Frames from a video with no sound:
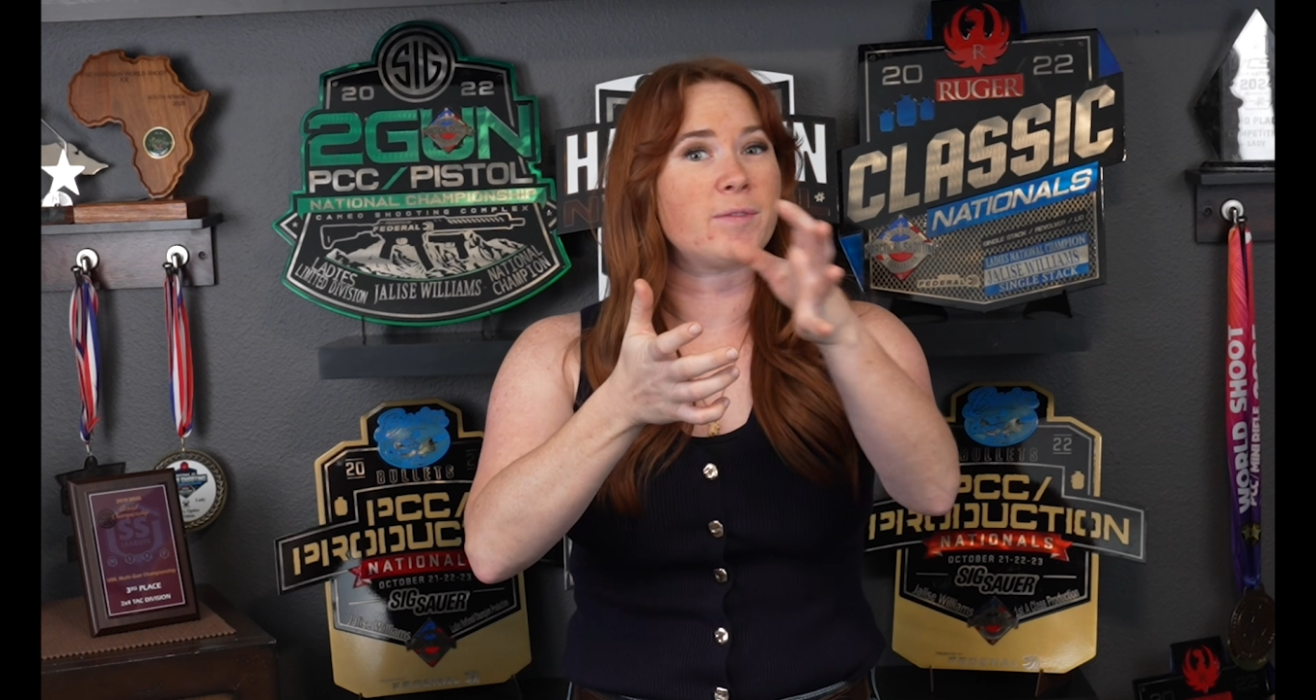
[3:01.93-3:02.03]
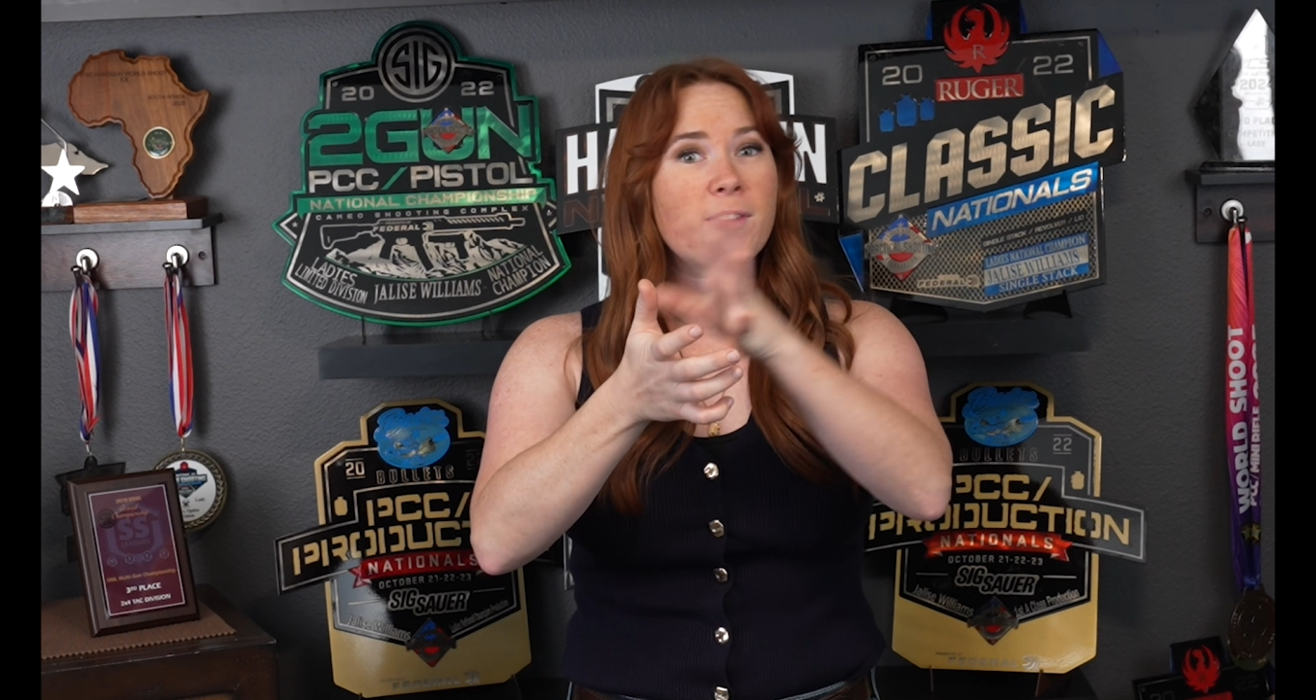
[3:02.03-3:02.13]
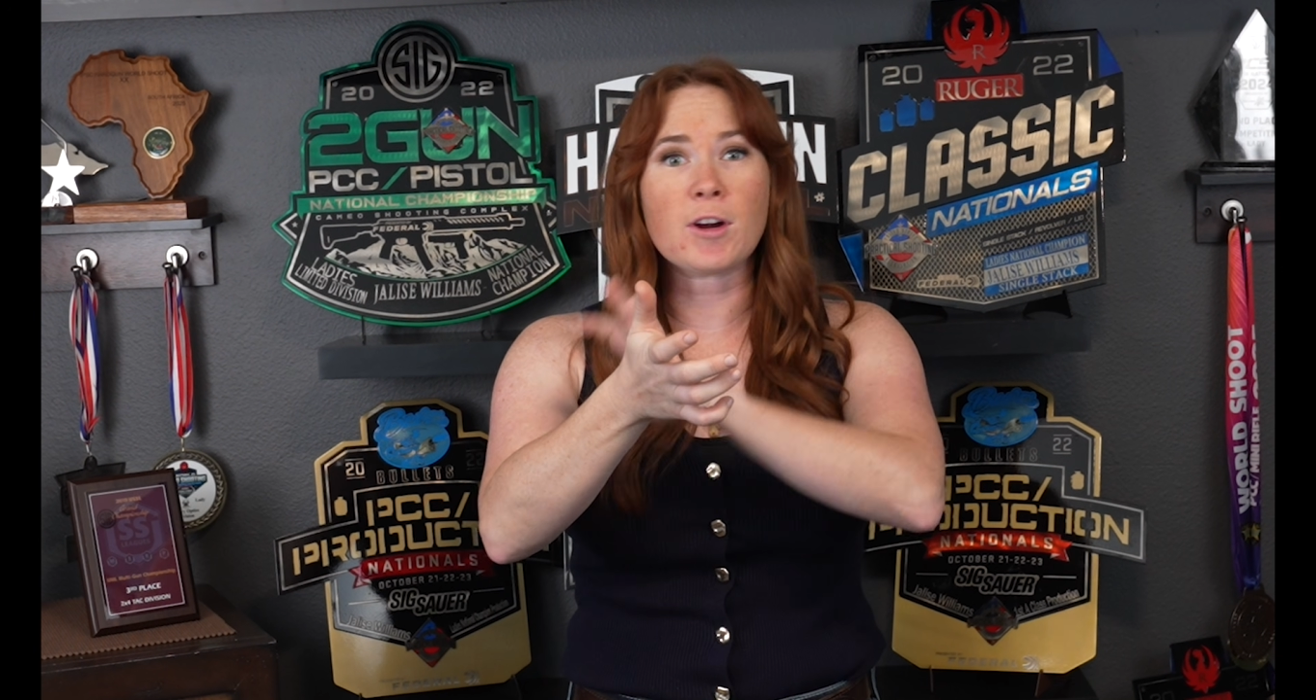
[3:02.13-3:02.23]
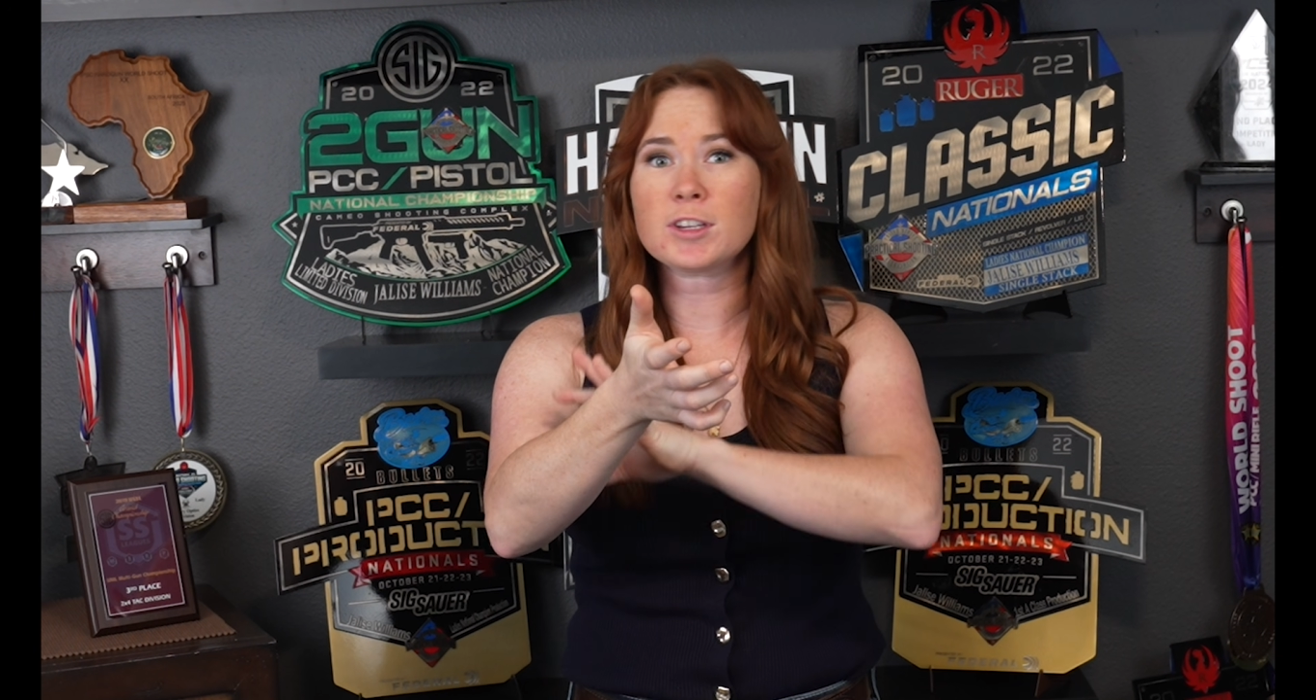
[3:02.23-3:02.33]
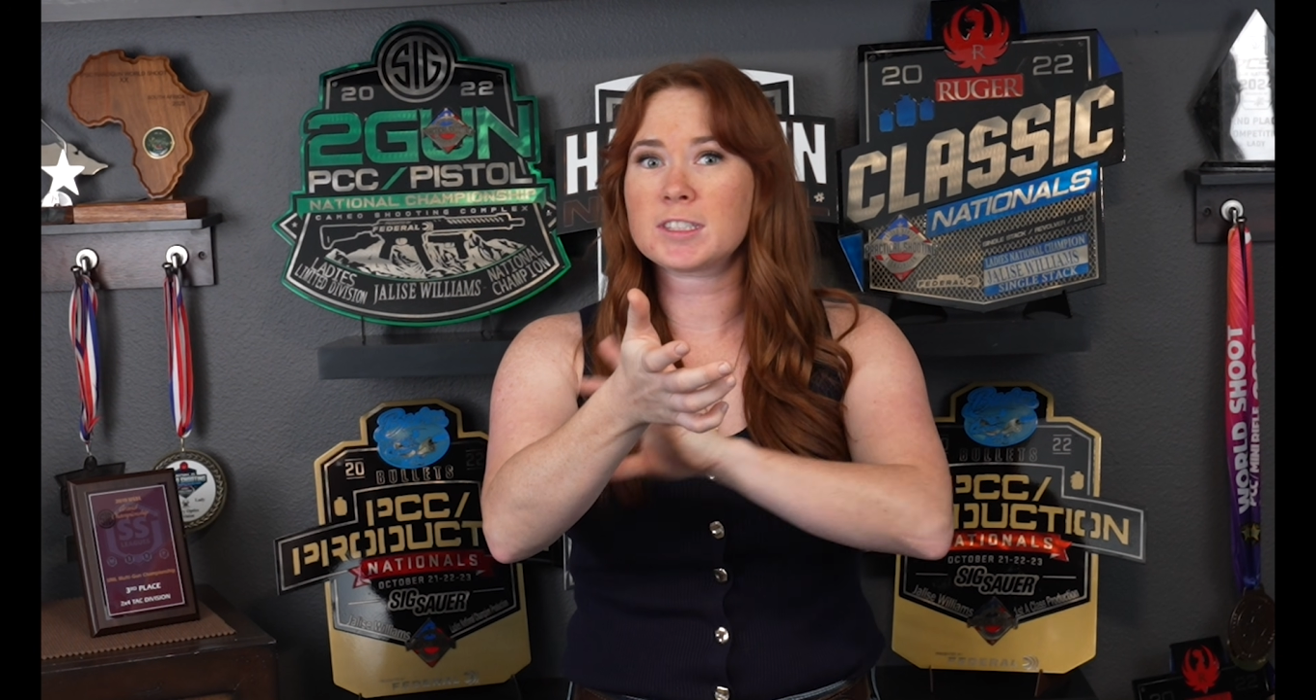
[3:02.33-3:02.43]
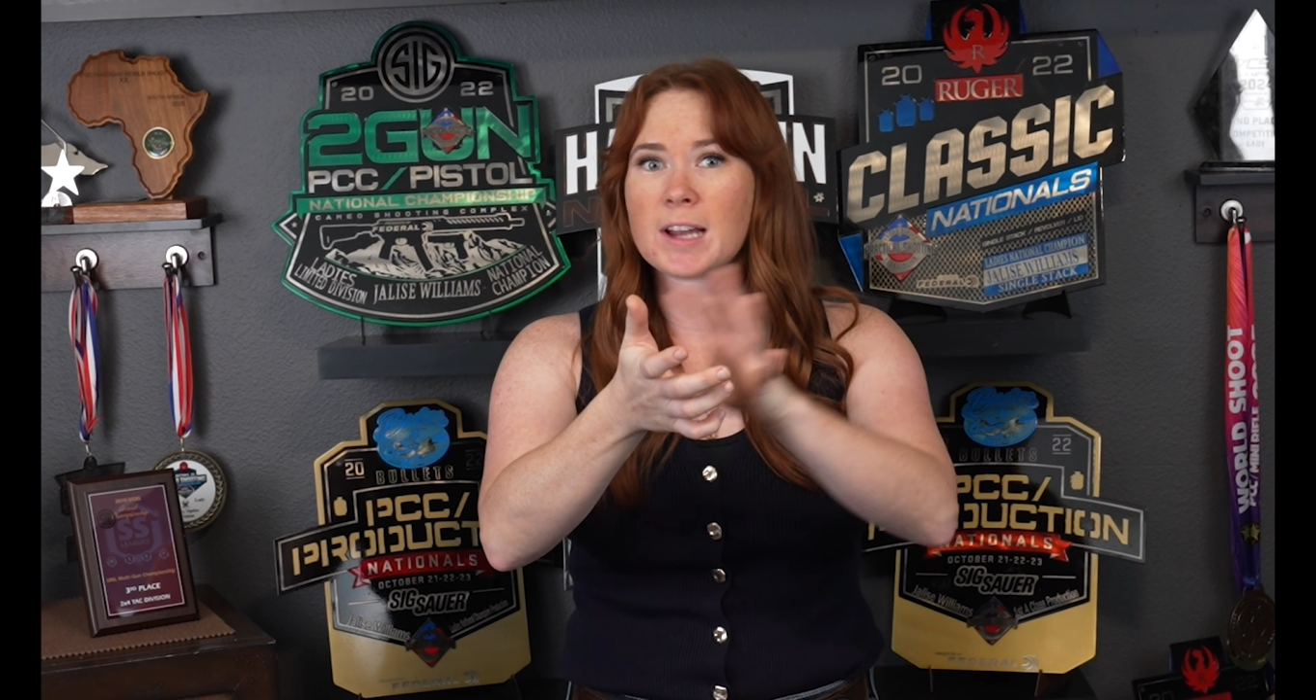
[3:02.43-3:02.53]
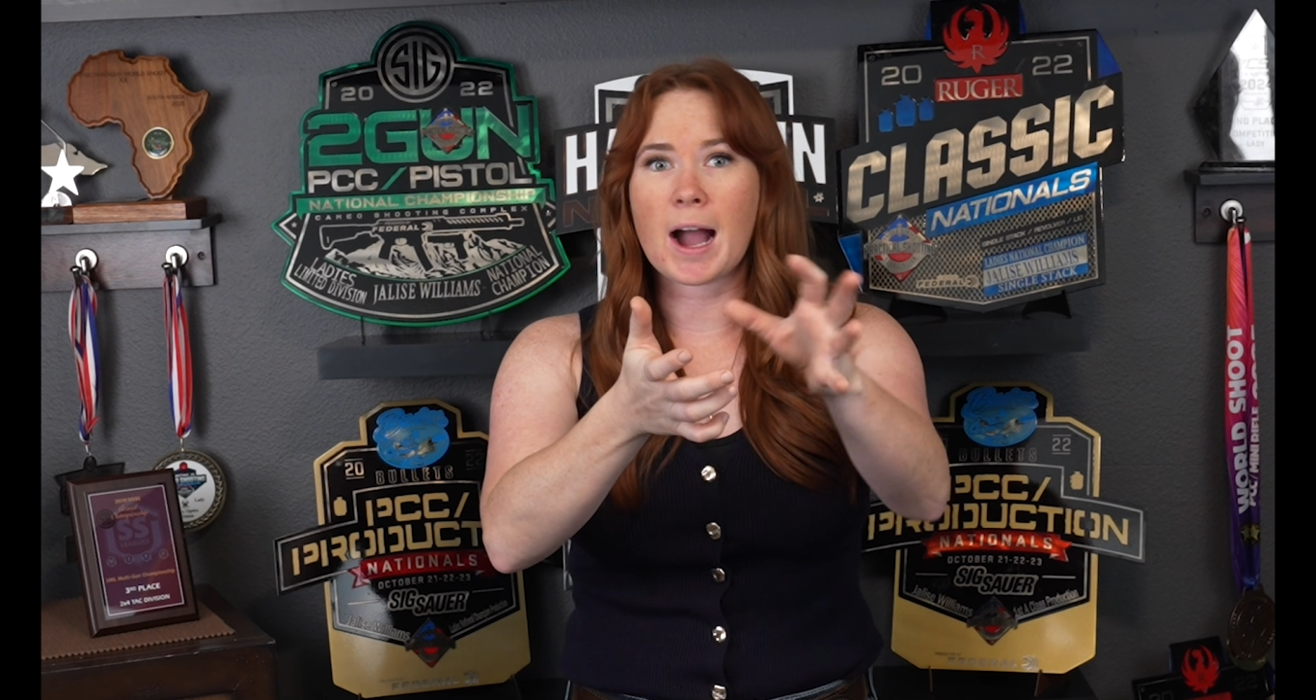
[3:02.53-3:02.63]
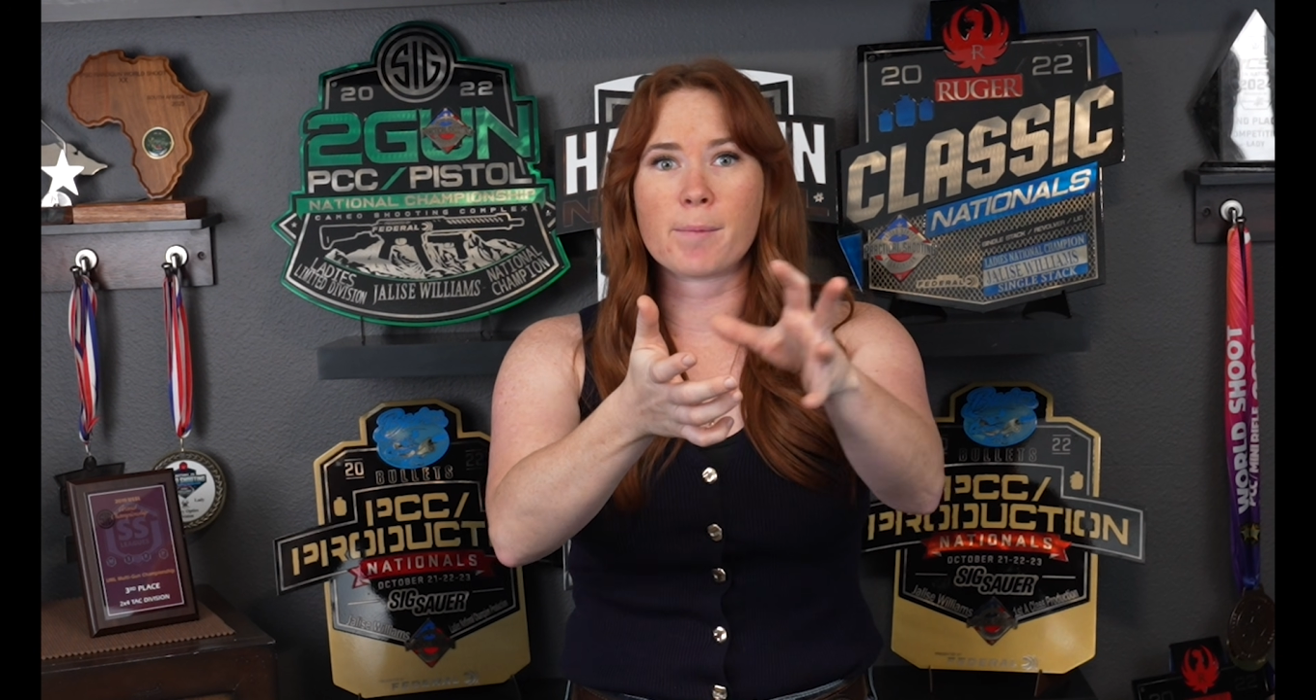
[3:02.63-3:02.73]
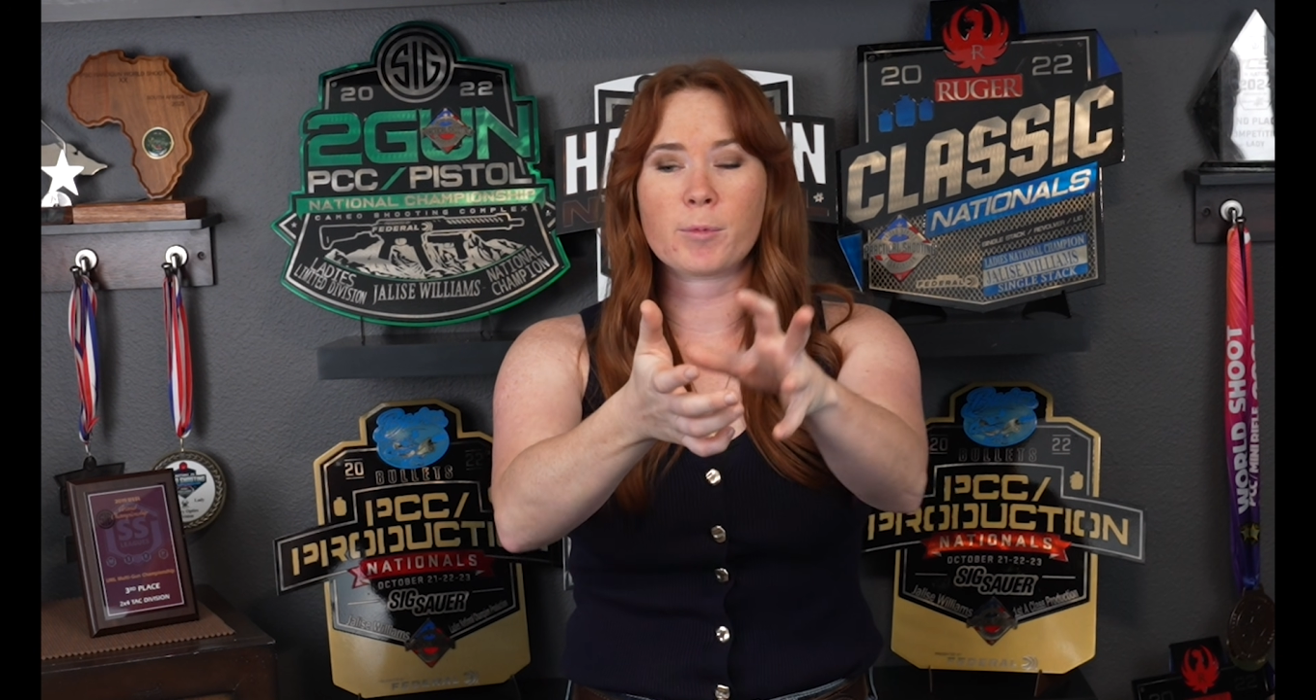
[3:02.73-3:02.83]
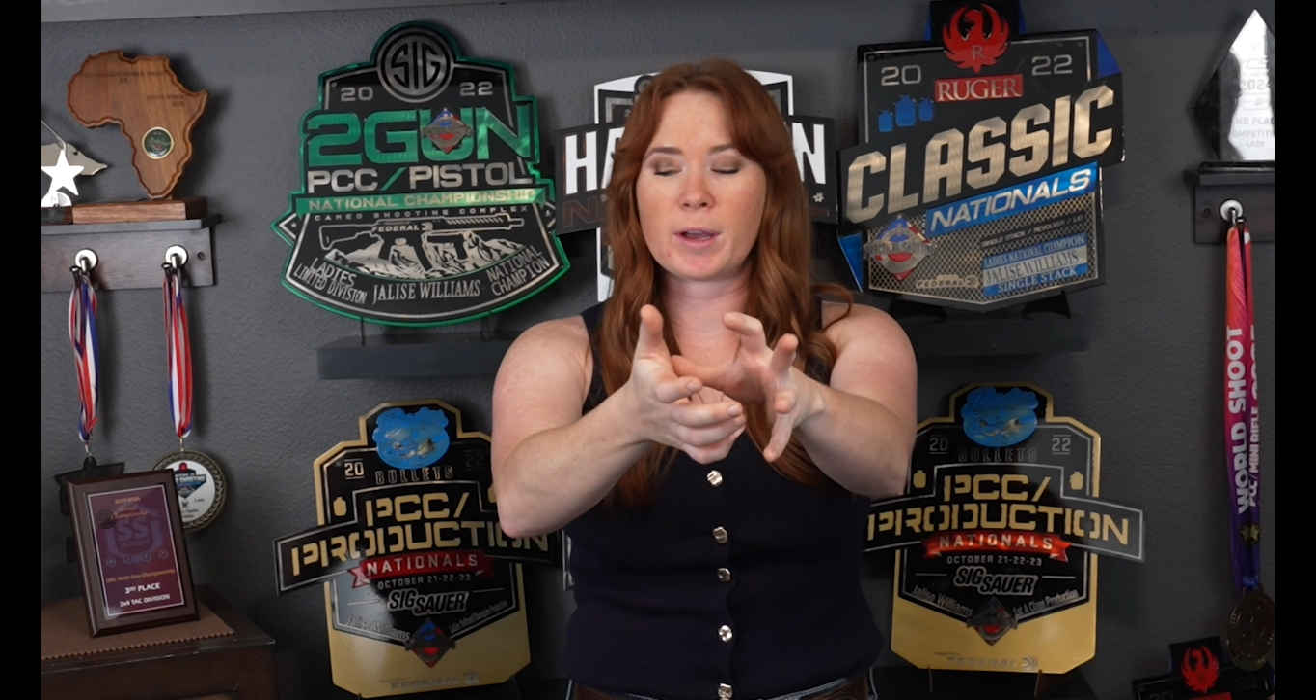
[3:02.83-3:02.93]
first stop